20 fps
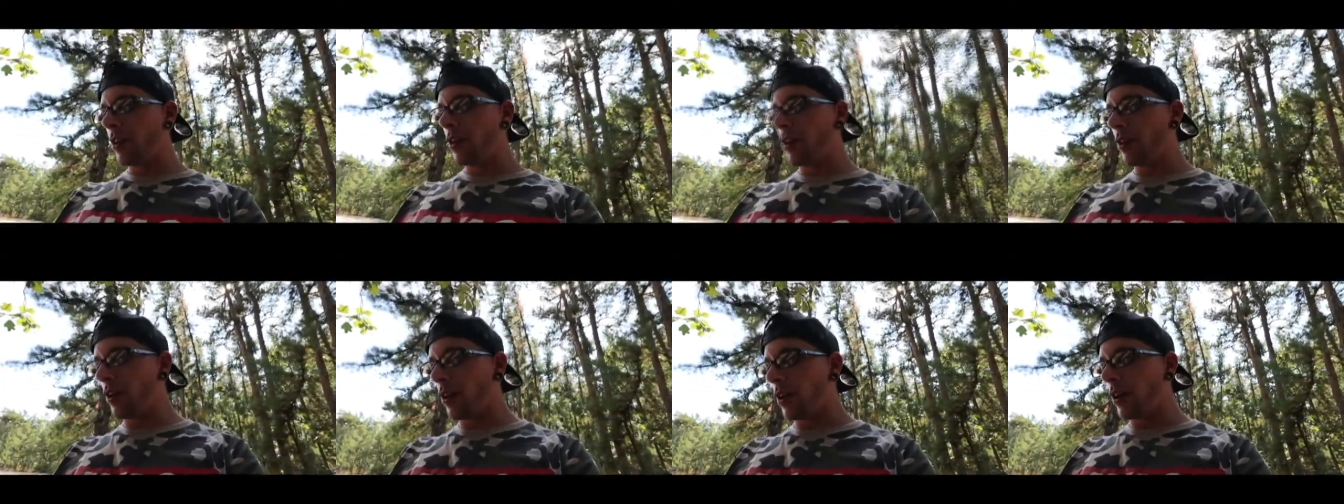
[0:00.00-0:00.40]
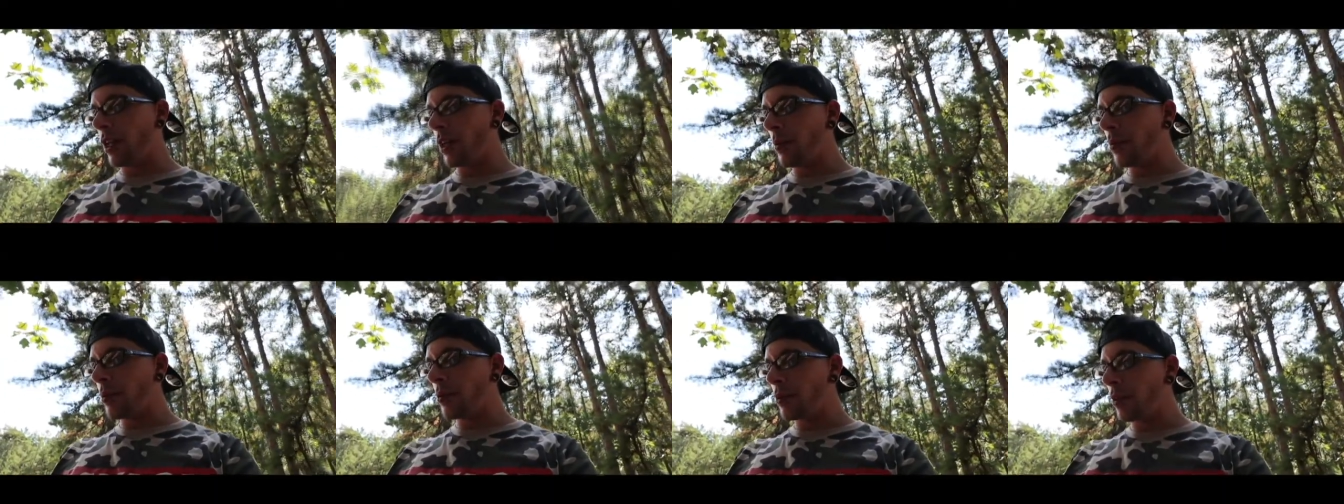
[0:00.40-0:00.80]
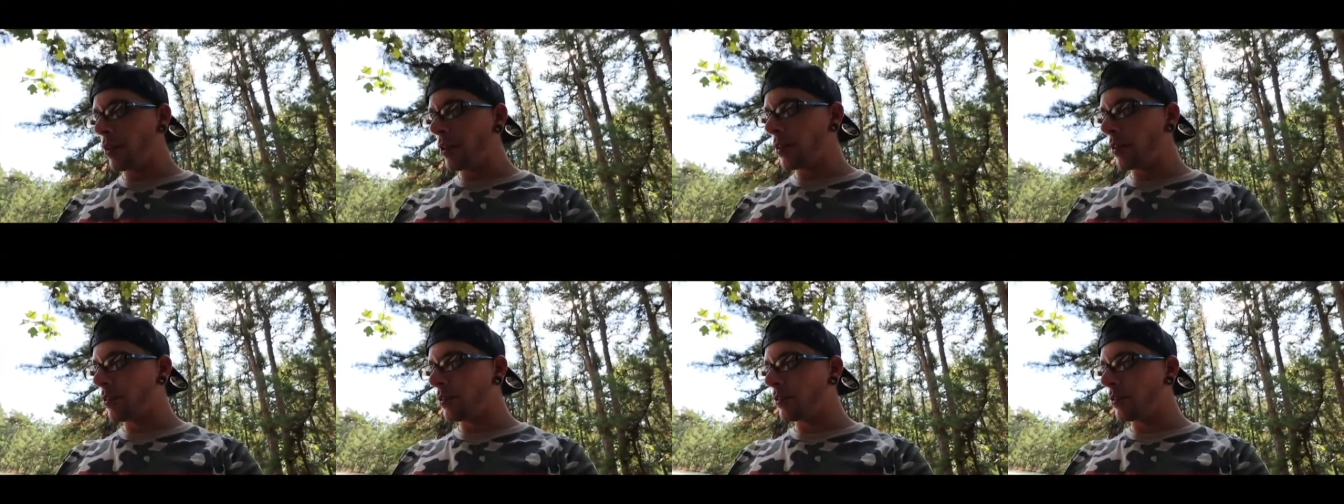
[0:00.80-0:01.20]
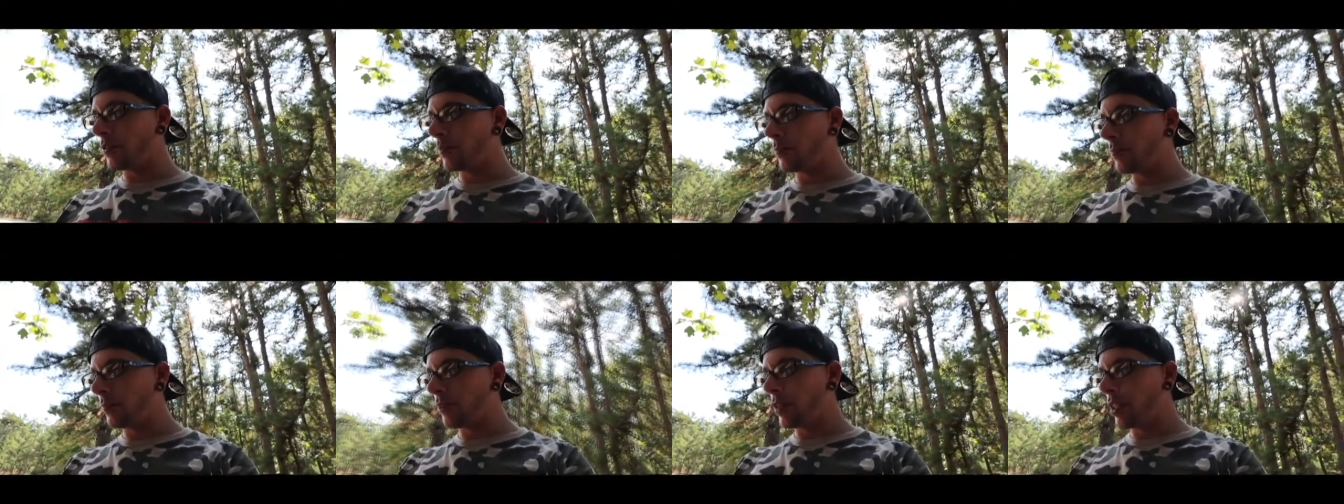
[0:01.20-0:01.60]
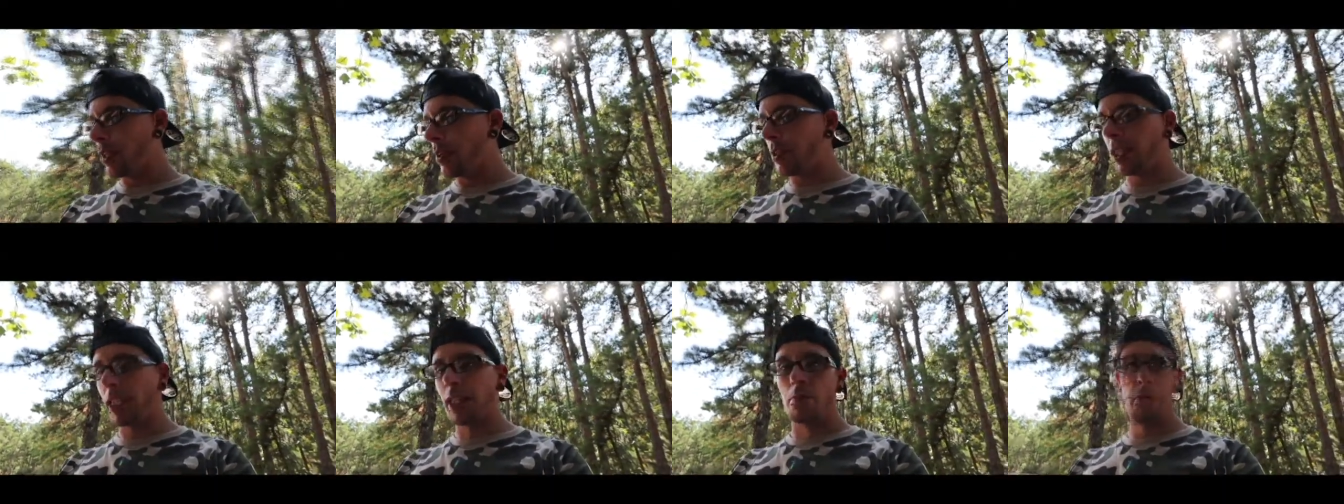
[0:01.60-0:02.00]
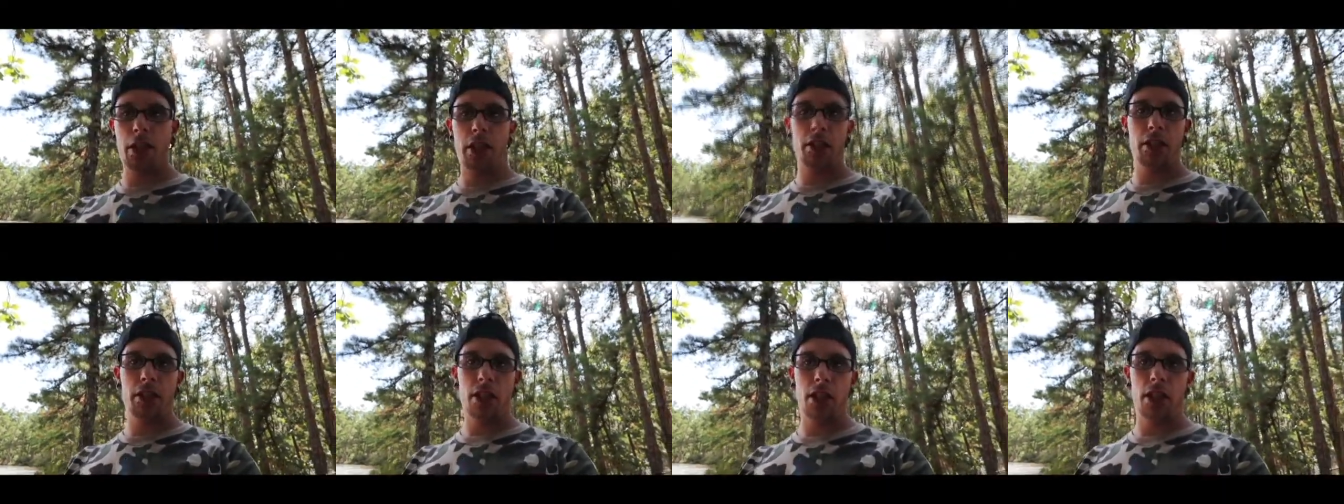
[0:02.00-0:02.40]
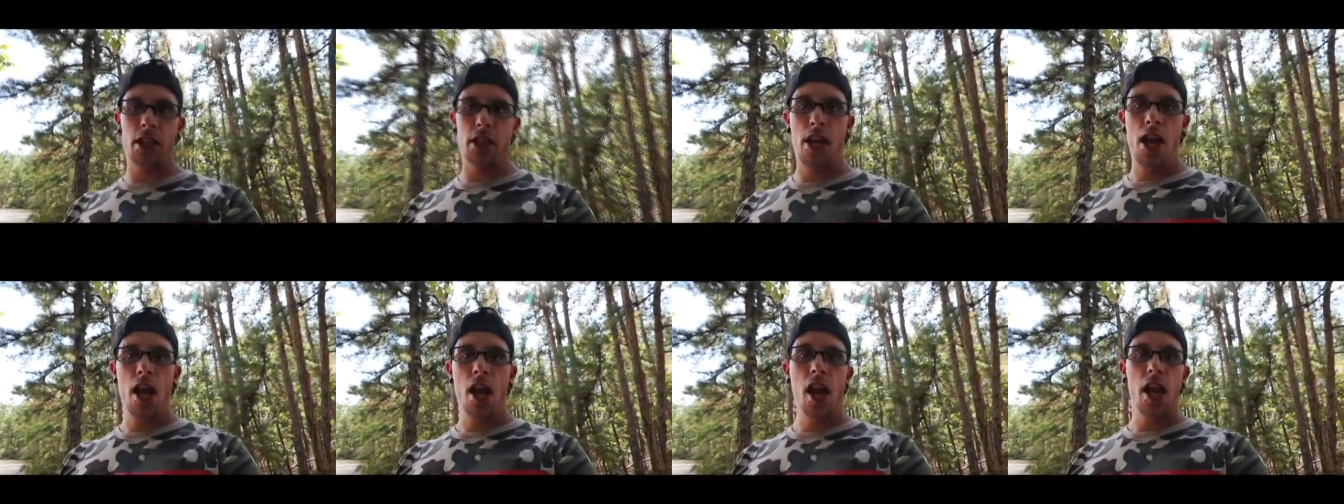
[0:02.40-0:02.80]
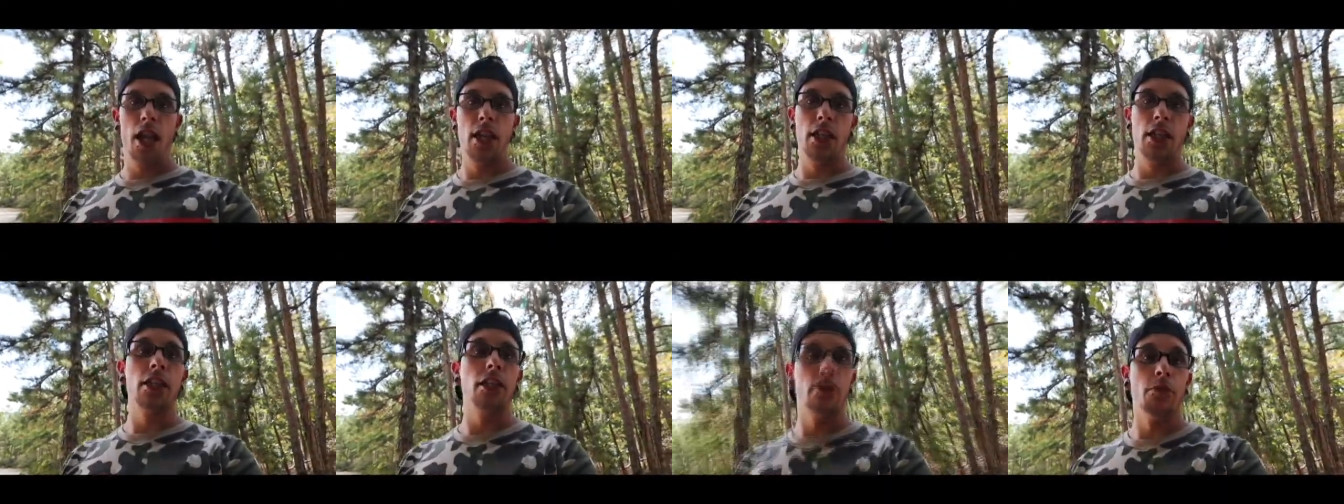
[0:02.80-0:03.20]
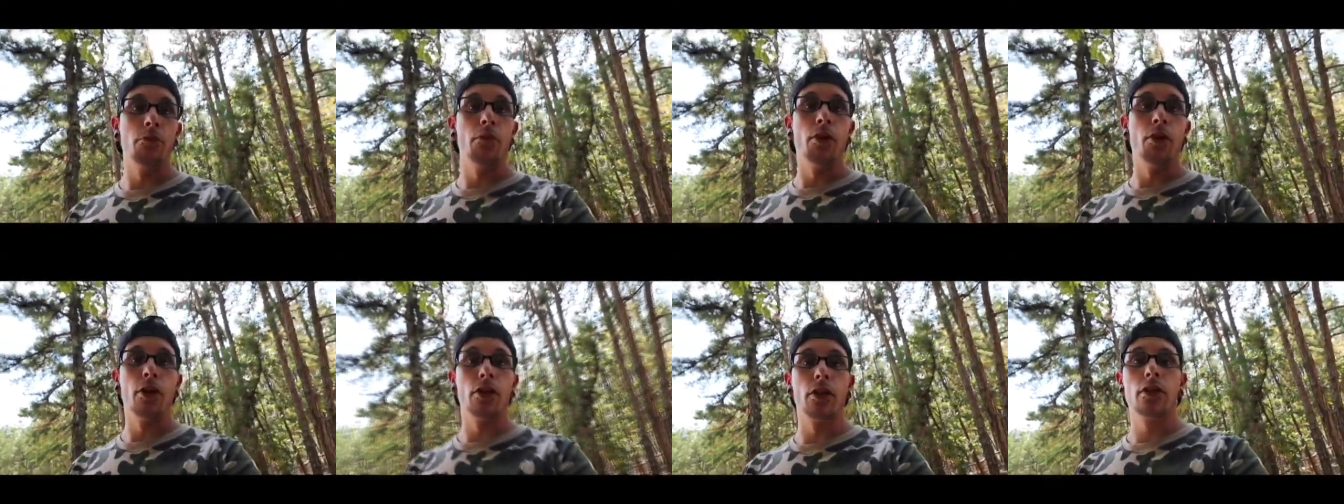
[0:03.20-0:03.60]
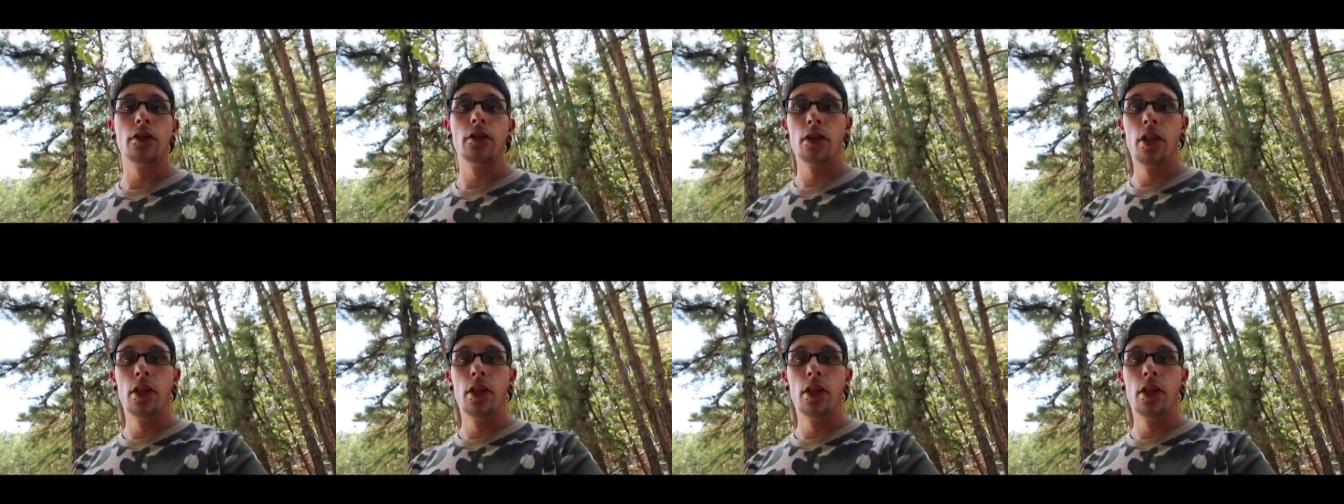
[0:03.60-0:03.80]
uh, he was uh, he was like the Mexican Lindbergh.